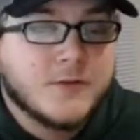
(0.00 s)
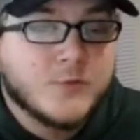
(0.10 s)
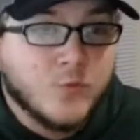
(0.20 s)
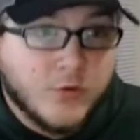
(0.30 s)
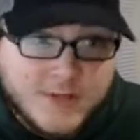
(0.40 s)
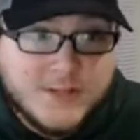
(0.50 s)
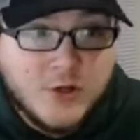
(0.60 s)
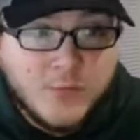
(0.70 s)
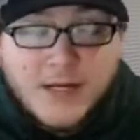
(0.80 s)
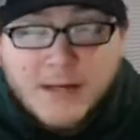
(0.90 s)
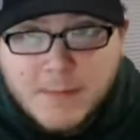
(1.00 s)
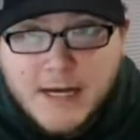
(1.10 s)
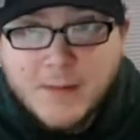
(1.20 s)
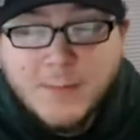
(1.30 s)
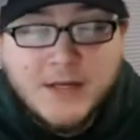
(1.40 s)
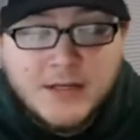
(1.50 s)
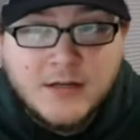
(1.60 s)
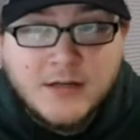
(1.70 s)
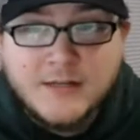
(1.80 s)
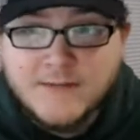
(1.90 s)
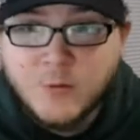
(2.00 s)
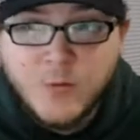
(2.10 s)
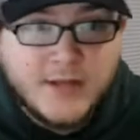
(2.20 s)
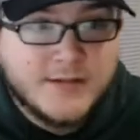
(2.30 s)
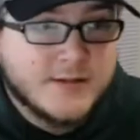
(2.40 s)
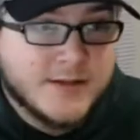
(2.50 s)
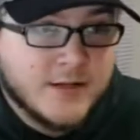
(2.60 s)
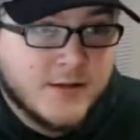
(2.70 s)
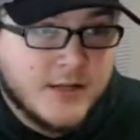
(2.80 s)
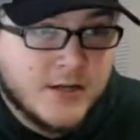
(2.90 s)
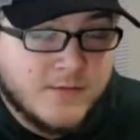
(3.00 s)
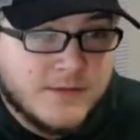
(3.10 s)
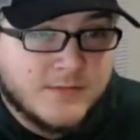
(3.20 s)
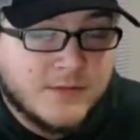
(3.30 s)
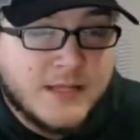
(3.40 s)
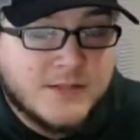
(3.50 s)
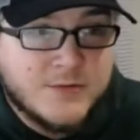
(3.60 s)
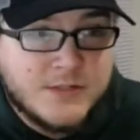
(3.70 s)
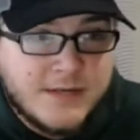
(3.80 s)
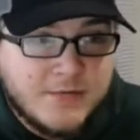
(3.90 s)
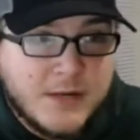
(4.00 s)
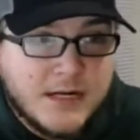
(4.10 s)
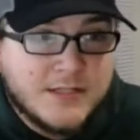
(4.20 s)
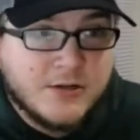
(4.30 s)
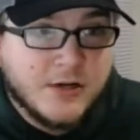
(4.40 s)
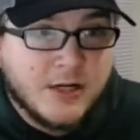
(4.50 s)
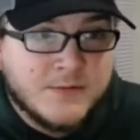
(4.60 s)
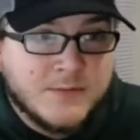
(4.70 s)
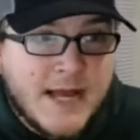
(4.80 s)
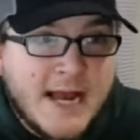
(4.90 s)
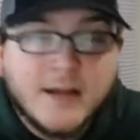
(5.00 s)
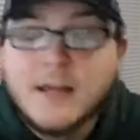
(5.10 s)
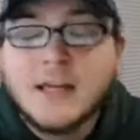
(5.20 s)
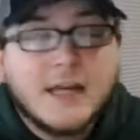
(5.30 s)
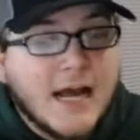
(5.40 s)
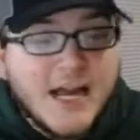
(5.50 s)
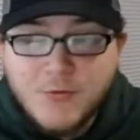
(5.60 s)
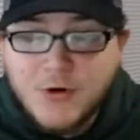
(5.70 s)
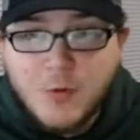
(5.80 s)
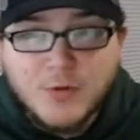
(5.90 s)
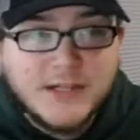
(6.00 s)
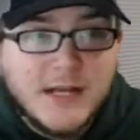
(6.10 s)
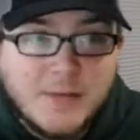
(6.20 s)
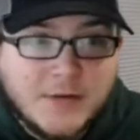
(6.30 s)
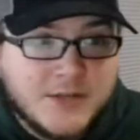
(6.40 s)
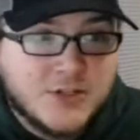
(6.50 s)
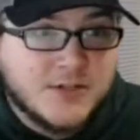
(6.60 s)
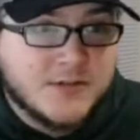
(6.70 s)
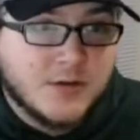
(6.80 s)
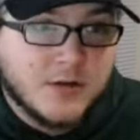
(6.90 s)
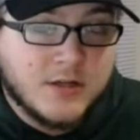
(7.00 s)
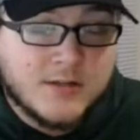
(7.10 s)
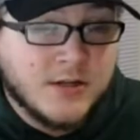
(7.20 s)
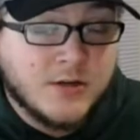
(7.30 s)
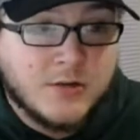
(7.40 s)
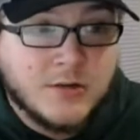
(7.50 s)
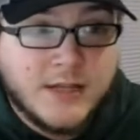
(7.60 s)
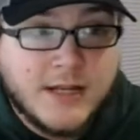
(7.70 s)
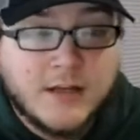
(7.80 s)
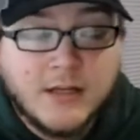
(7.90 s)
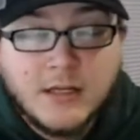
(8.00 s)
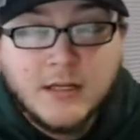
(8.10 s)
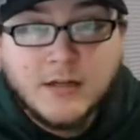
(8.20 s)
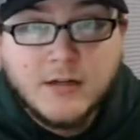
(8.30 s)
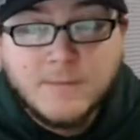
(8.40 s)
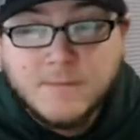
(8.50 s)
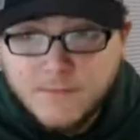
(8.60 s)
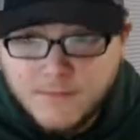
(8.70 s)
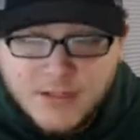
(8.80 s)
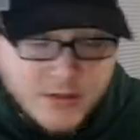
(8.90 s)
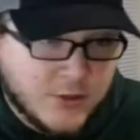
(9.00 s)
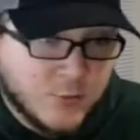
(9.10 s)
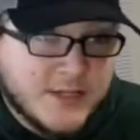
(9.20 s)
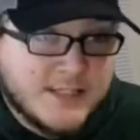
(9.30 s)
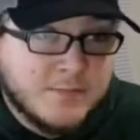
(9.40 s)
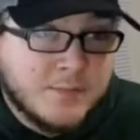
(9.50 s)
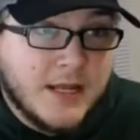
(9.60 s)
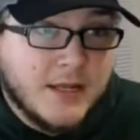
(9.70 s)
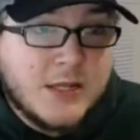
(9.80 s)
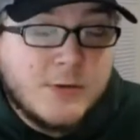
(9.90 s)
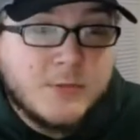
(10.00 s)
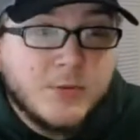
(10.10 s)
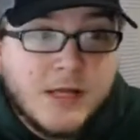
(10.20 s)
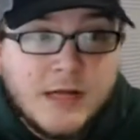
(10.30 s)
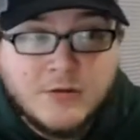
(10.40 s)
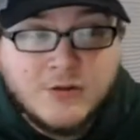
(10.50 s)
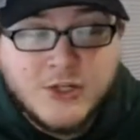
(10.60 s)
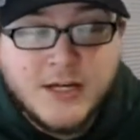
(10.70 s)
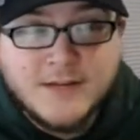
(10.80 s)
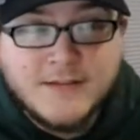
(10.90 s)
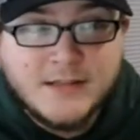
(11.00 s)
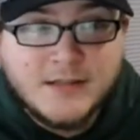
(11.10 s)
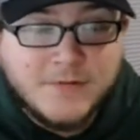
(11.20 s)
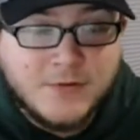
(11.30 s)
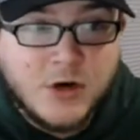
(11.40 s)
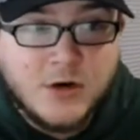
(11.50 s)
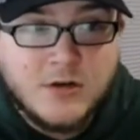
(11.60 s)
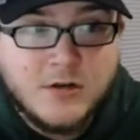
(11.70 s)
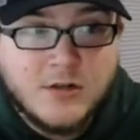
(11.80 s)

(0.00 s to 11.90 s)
Royce Newman, in my opinion, is the weakest link on that offensive line. So when David Bakhtiari comes back, I don't know what the combination is going to look like. The reason being, you can put Elgton Jenkins at left guard,